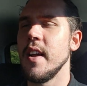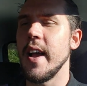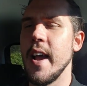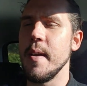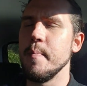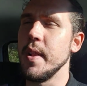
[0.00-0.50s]

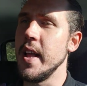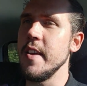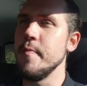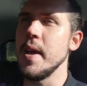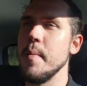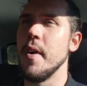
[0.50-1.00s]
And
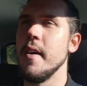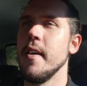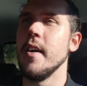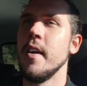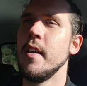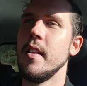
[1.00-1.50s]
believe me,
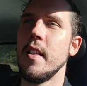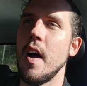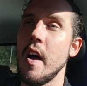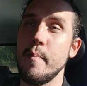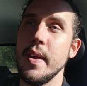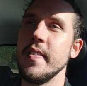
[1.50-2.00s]
brother,
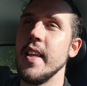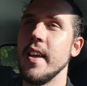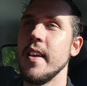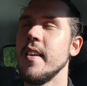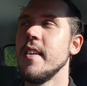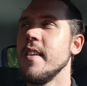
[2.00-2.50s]
I've been there.